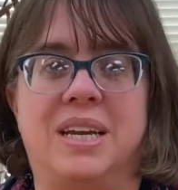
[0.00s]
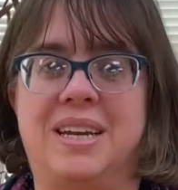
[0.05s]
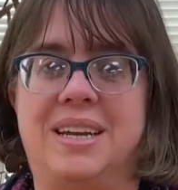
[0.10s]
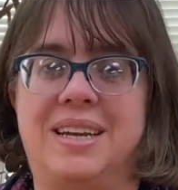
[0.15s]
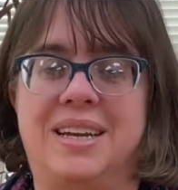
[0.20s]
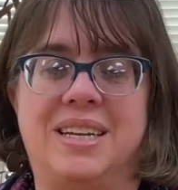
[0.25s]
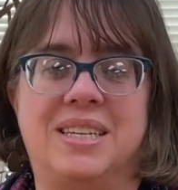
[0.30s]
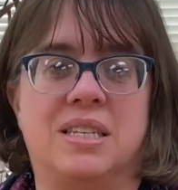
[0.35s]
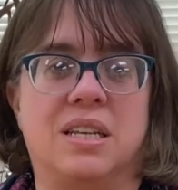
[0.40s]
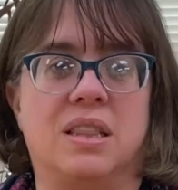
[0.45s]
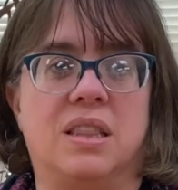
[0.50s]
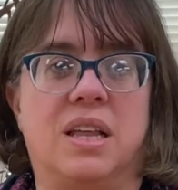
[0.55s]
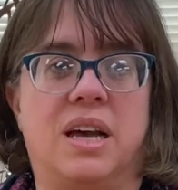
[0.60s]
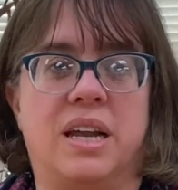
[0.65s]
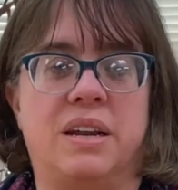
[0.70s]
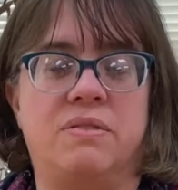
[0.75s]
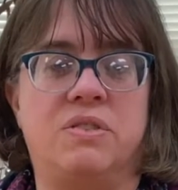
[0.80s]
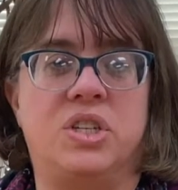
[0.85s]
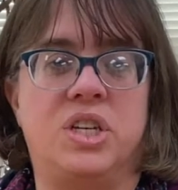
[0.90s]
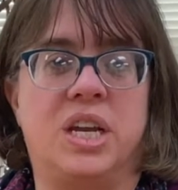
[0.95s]
It's a lot
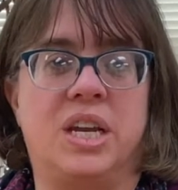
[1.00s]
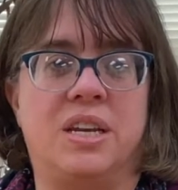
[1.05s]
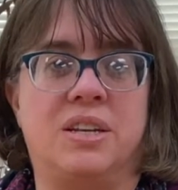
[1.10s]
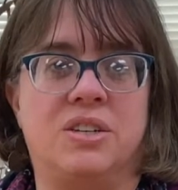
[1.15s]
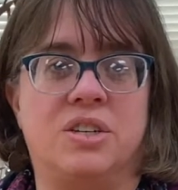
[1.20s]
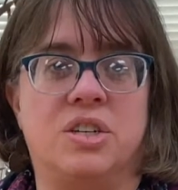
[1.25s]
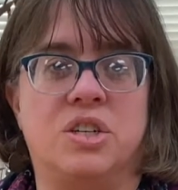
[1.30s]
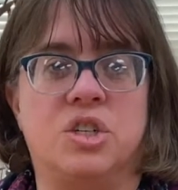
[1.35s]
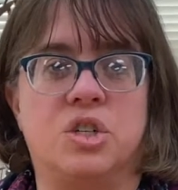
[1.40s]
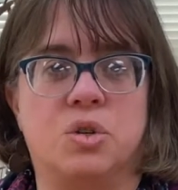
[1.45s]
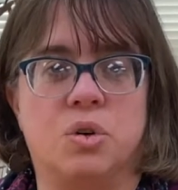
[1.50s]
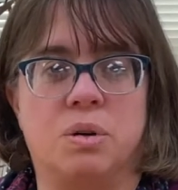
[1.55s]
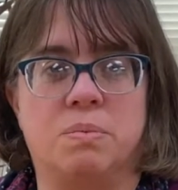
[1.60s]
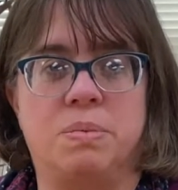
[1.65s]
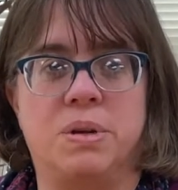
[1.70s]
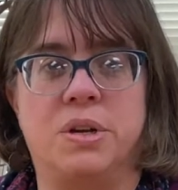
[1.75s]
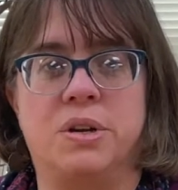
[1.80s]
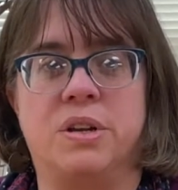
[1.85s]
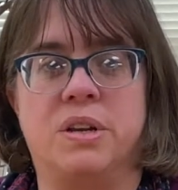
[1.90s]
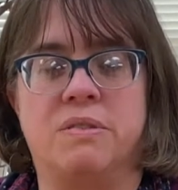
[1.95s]
of change in a short
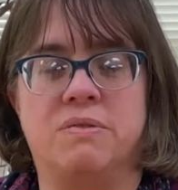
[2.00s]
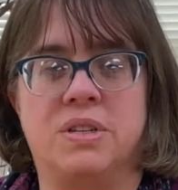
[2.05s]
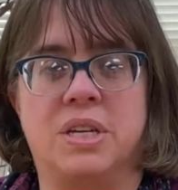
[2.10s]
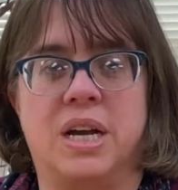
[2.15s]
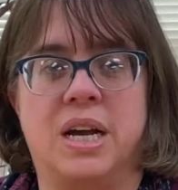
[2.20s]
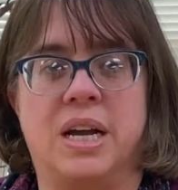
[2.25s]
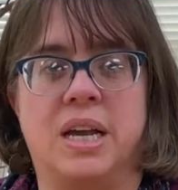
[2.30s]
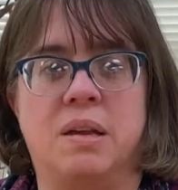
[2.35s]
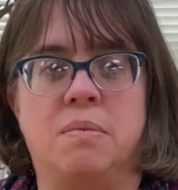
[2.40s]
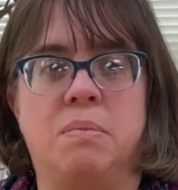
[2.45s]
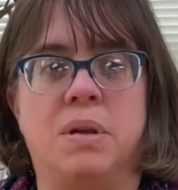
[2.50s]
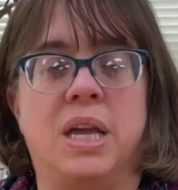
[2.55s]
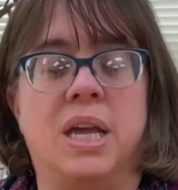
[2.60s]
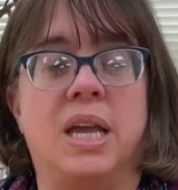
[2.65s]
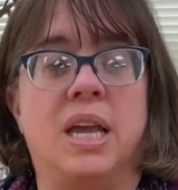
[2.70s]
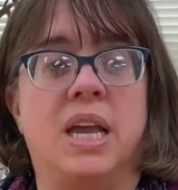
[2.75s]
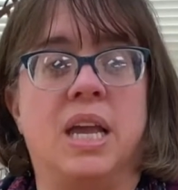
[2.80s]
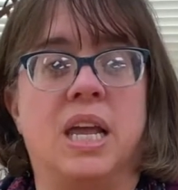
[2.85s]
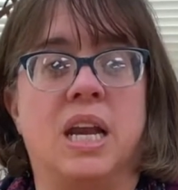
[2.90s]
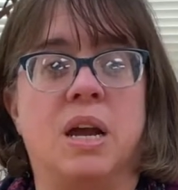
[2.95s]
period of time,
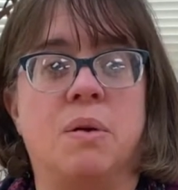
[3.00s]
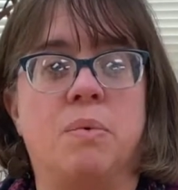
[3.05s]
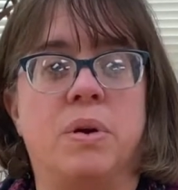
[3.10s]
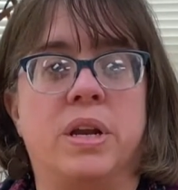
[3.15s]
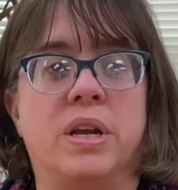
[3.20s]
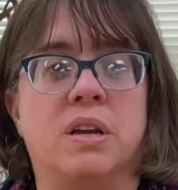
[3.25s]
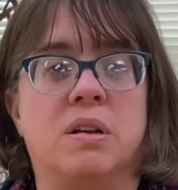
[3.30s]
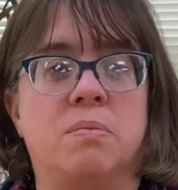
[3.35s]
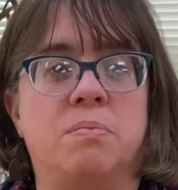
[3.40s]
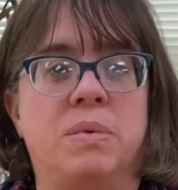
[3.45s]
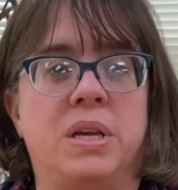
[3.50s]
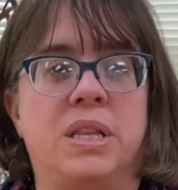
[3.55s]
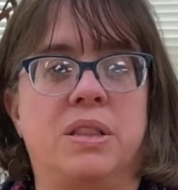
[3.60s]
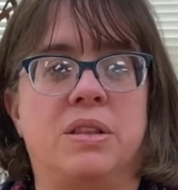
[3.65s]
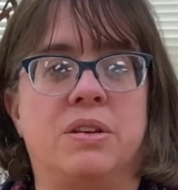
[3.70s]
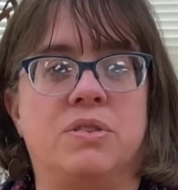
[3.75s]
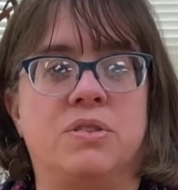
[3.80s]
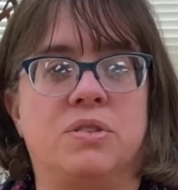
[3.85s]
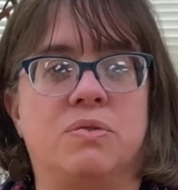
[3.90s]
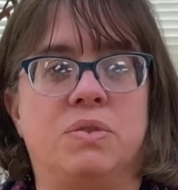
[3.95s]
and I want to commend
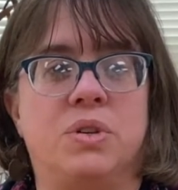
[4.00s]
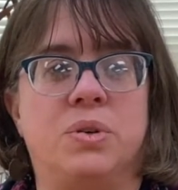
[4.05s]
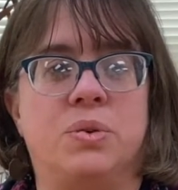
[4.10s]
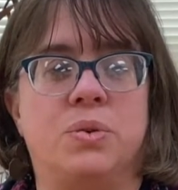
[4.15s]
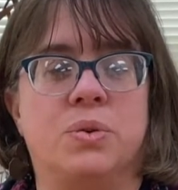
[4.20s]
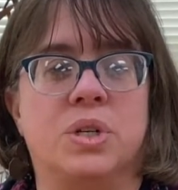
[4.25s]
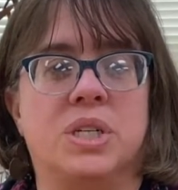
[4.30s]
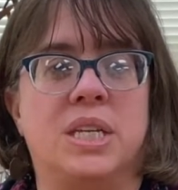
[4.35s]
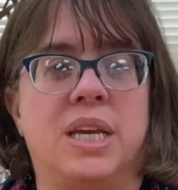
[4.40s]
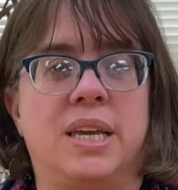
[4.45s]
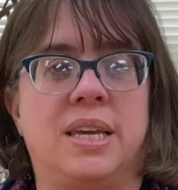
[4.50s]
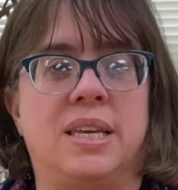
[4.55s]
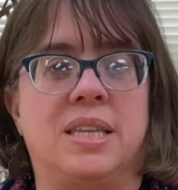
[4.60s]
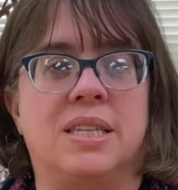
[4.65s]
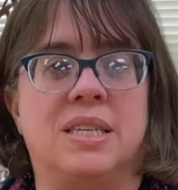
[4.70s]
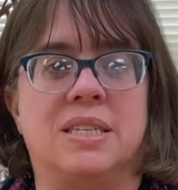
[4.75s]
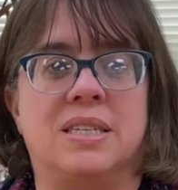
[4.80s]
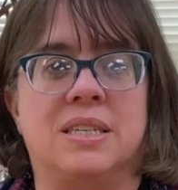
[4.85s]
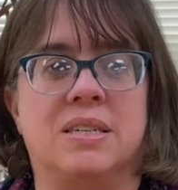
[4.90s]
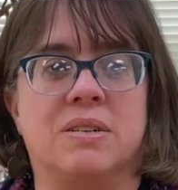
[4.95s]
those of you who are taking
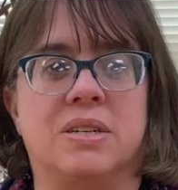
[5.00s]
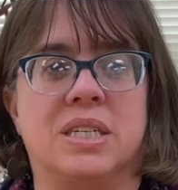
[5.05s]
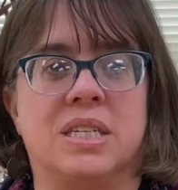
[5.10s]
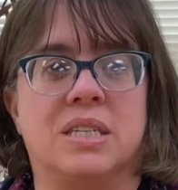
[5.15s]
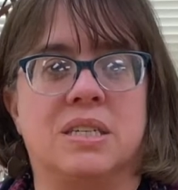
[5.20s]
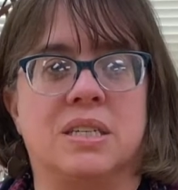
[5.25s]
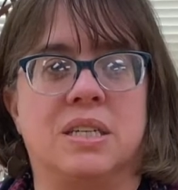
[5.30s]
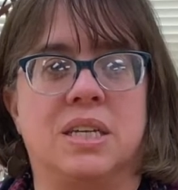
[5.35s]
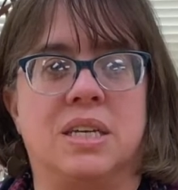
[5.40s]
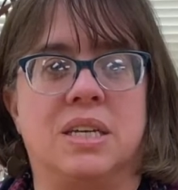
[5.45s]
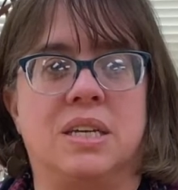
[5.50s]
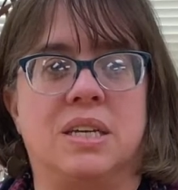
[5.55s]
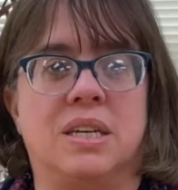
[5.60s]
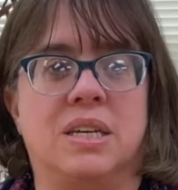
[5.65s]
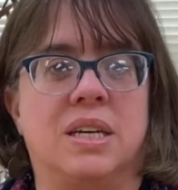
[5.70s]
this seriously.